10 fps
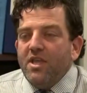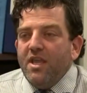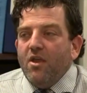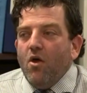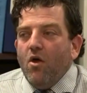
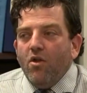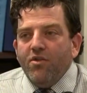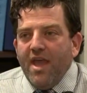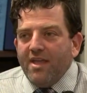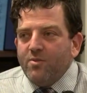and her chief
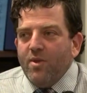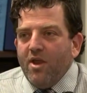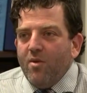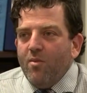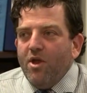
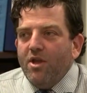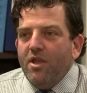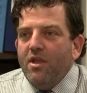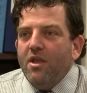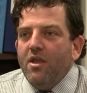administrative officer
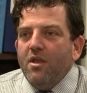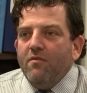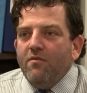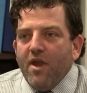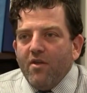officer
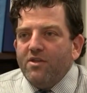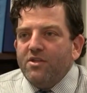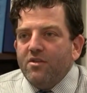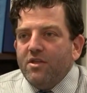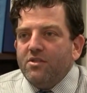abruptly
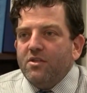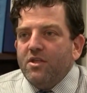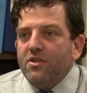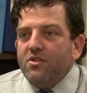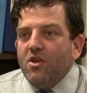resigned a
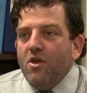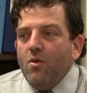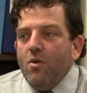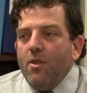week ago.